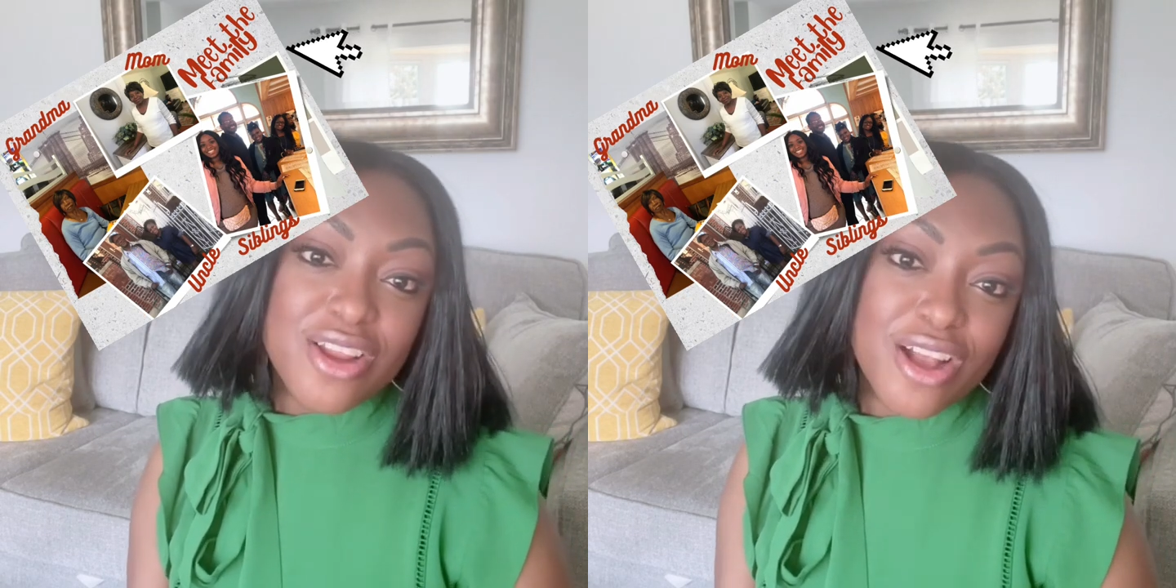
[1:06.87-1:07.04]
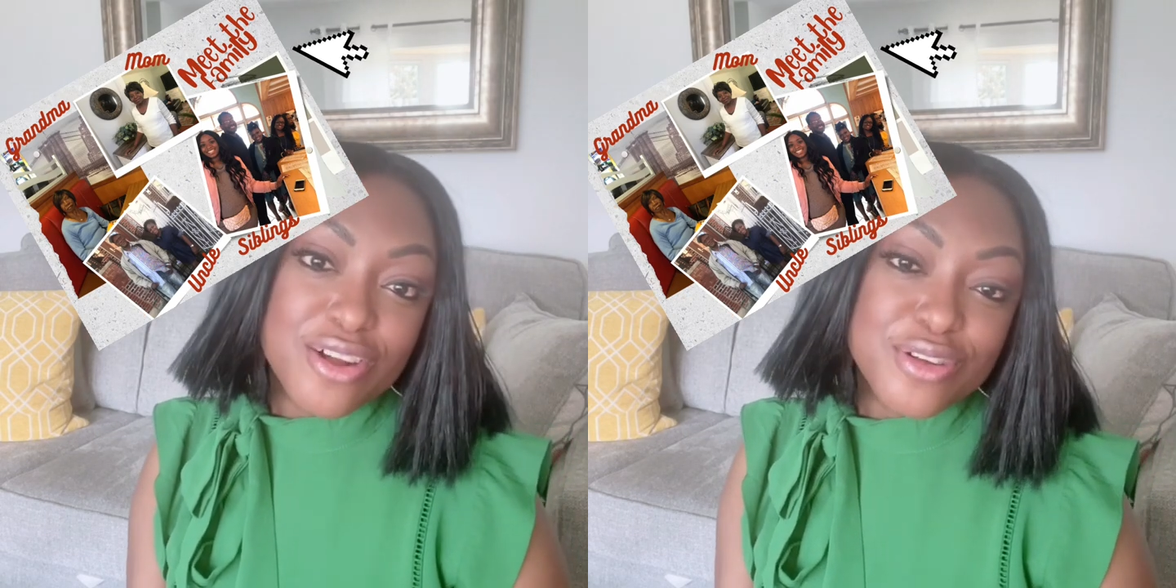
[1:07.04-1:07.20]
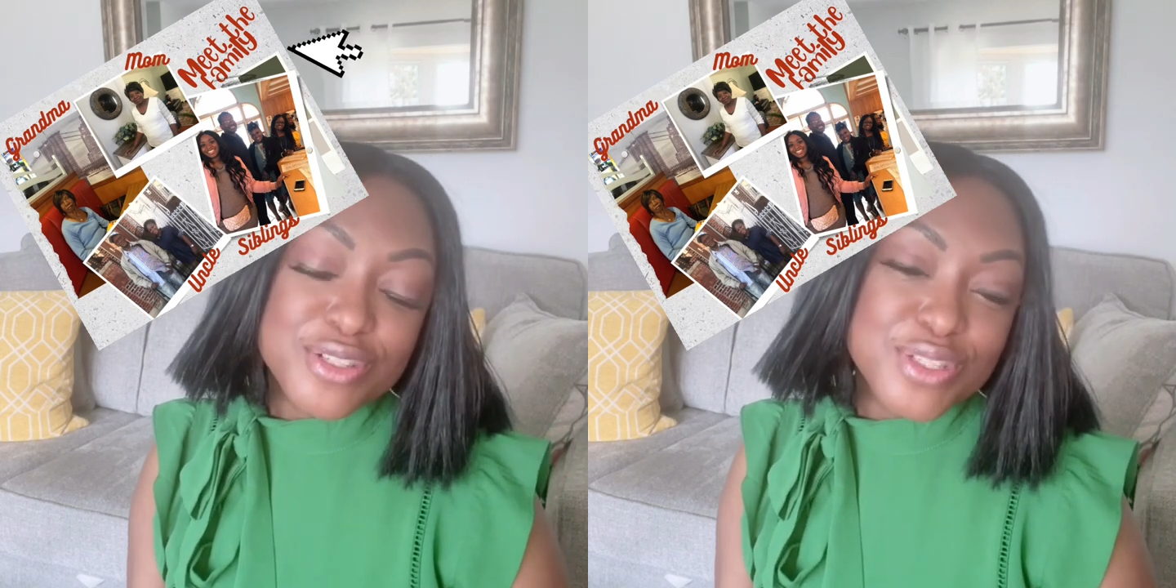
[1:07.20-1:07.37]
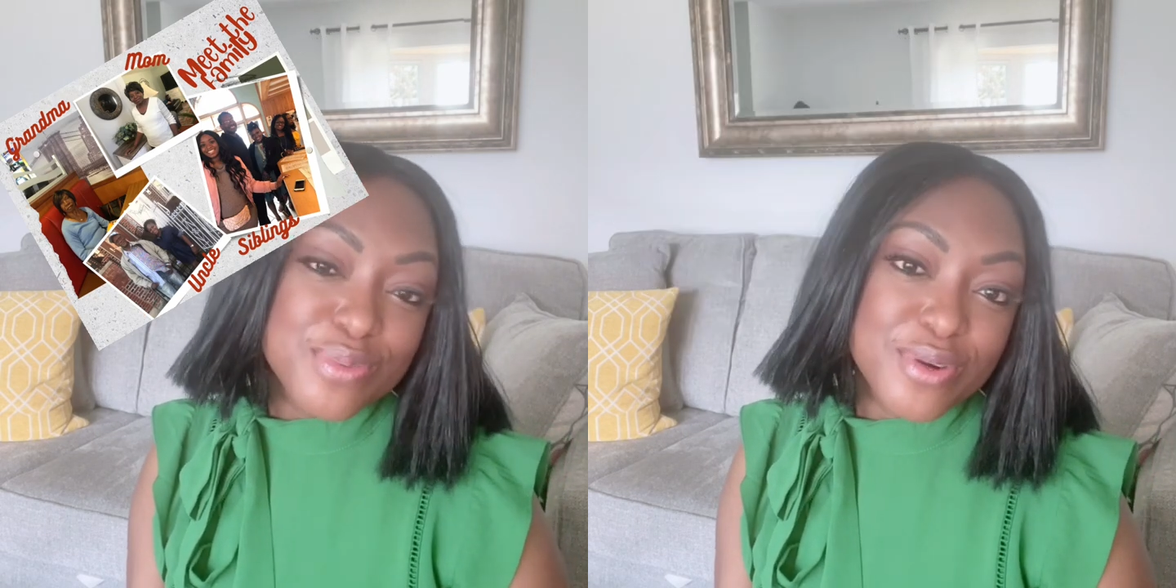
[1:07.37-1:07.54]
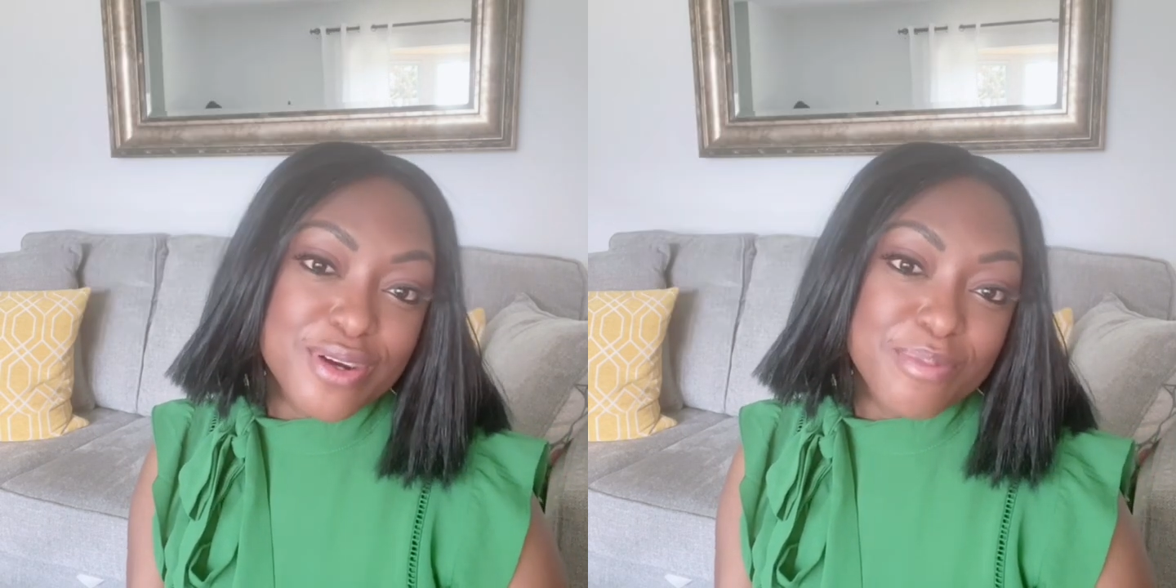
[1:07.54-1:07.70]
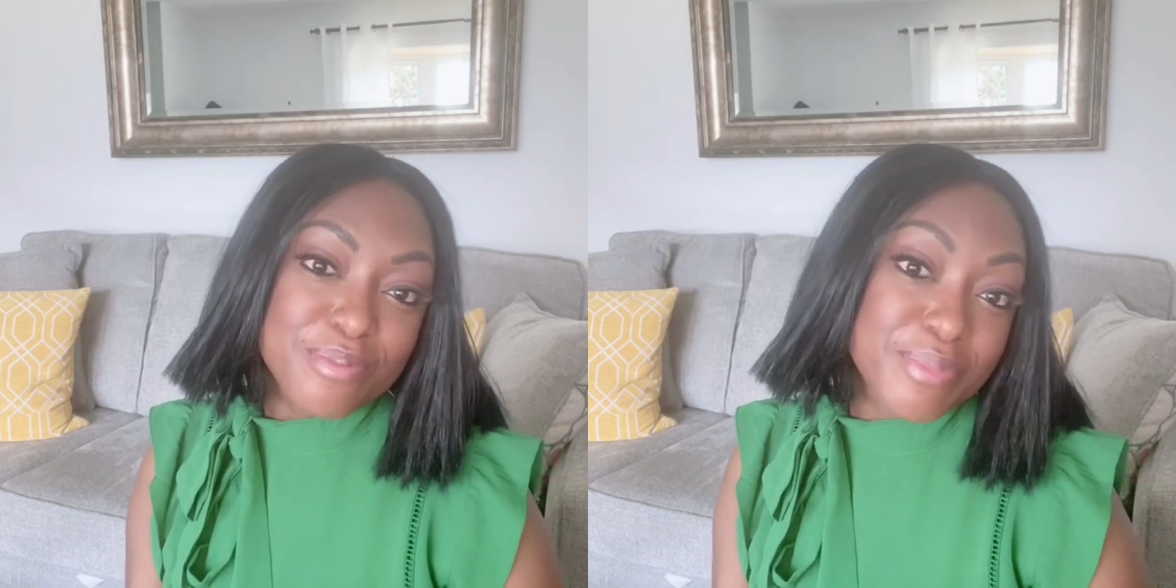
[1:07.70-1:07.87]
uncles
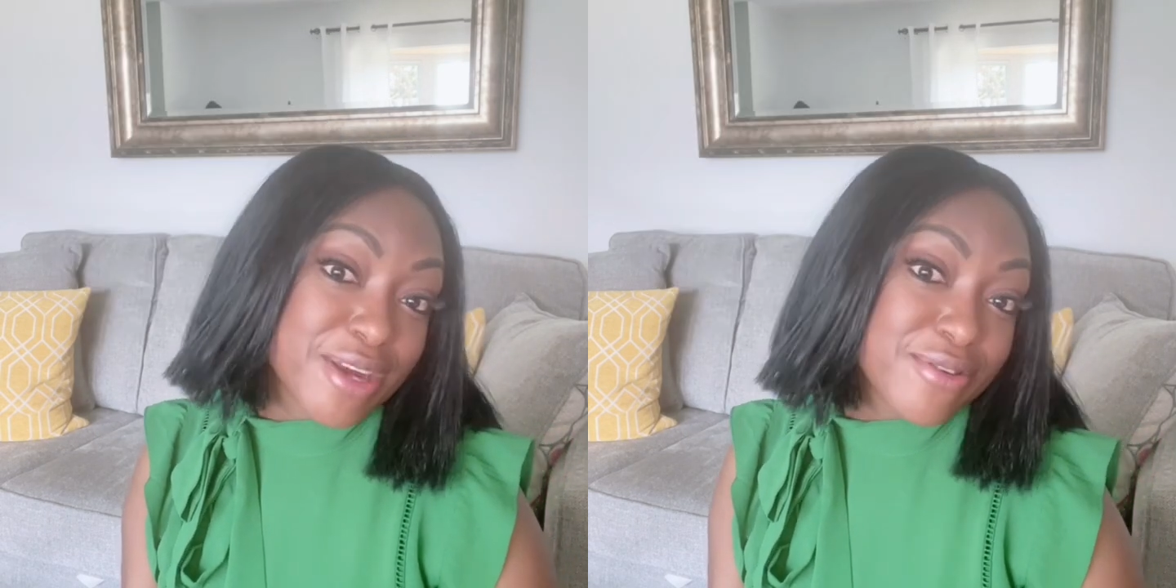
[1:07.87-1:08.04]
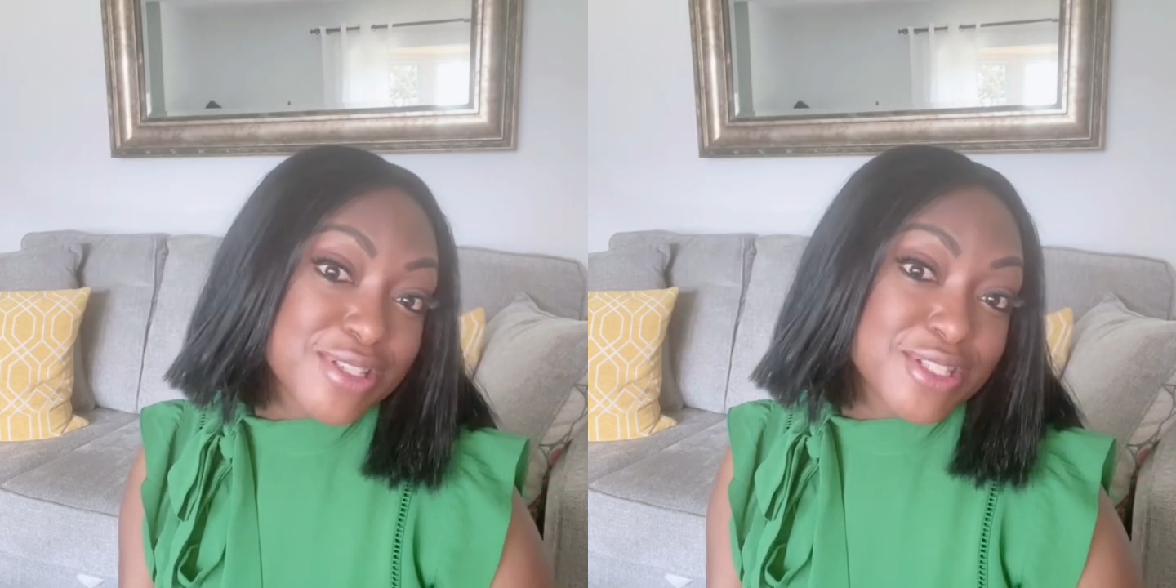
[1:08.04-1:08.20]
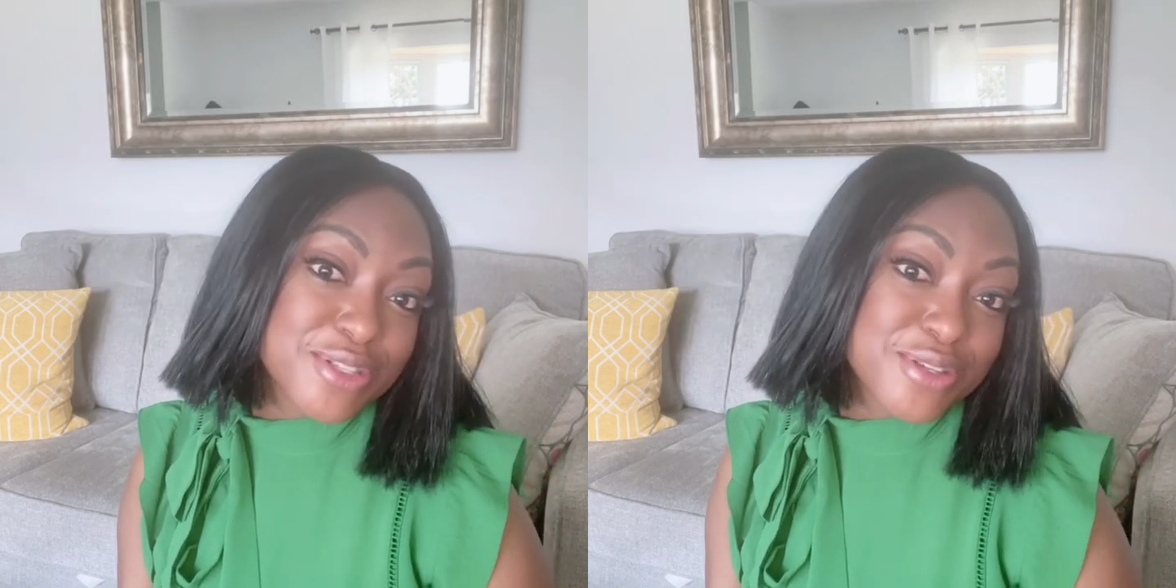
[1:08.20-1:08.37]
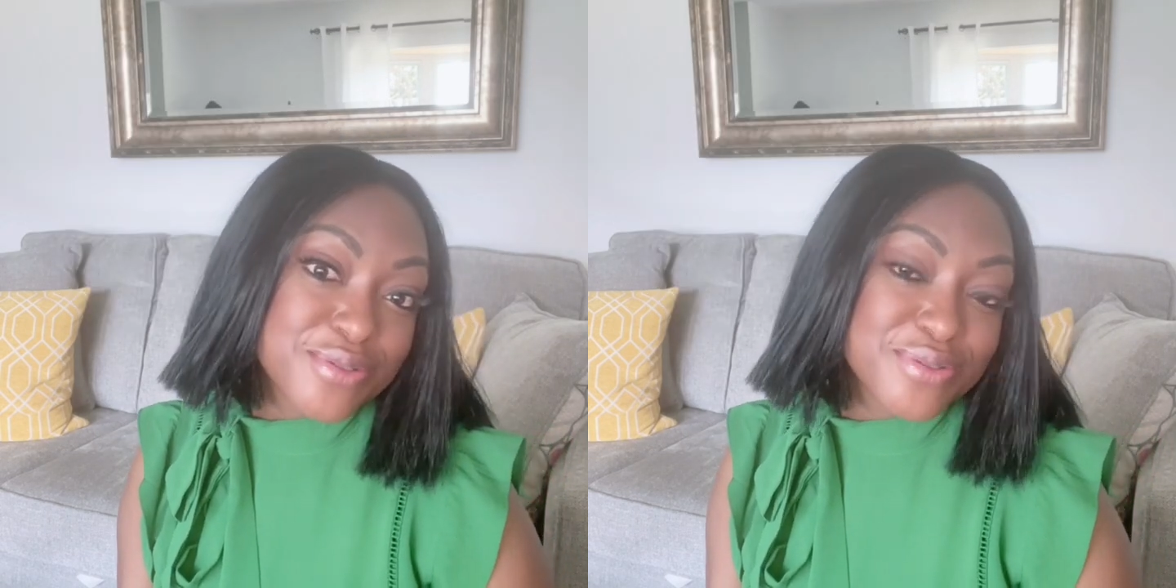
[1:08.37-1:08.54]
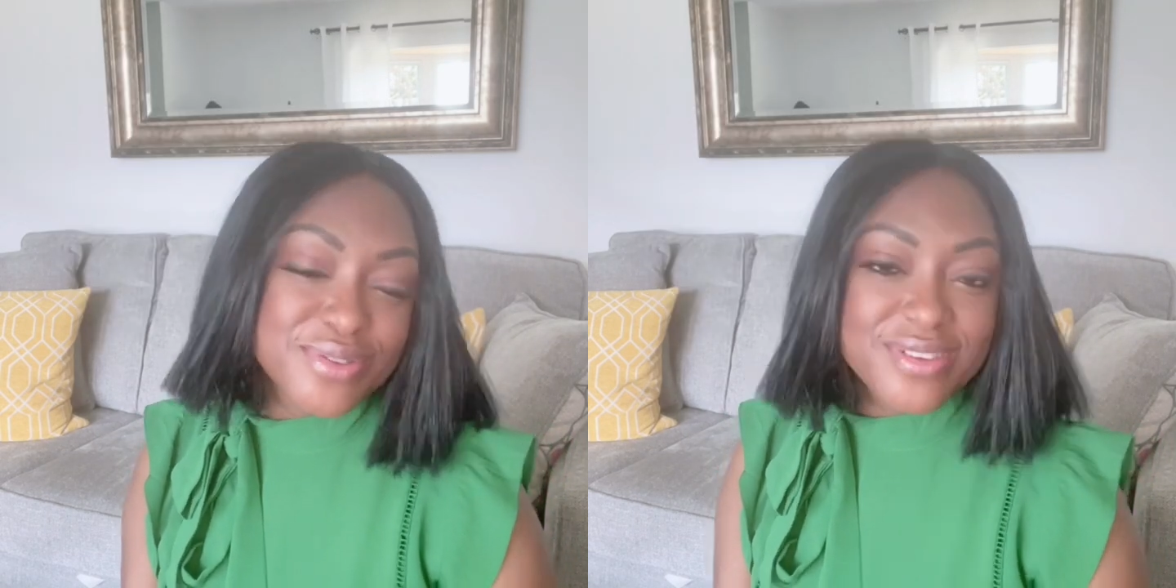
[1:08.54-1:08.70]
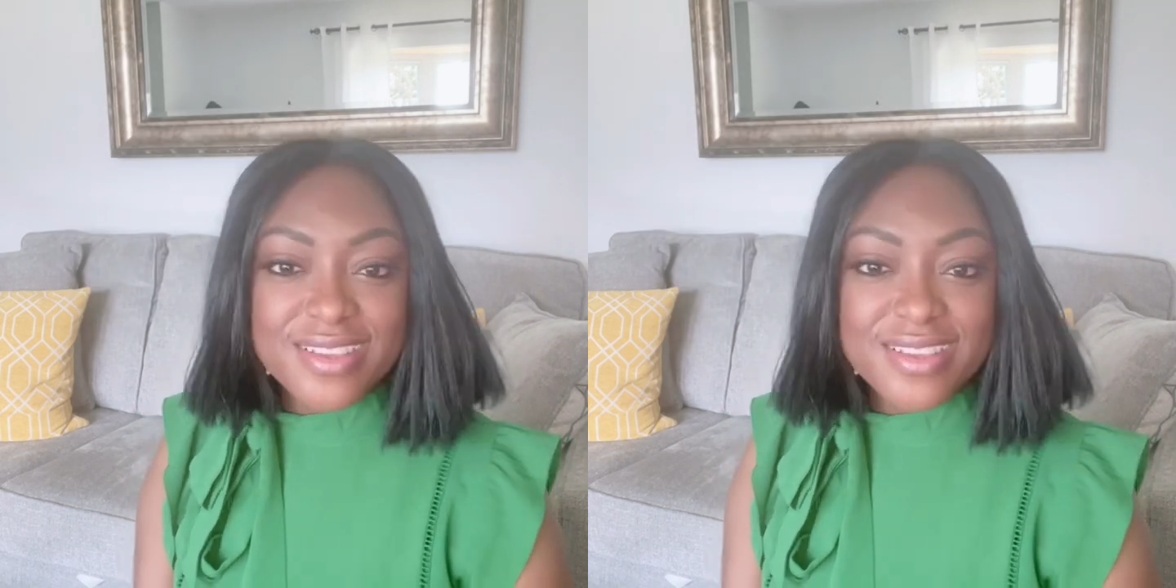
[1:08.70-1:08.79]
were parents too.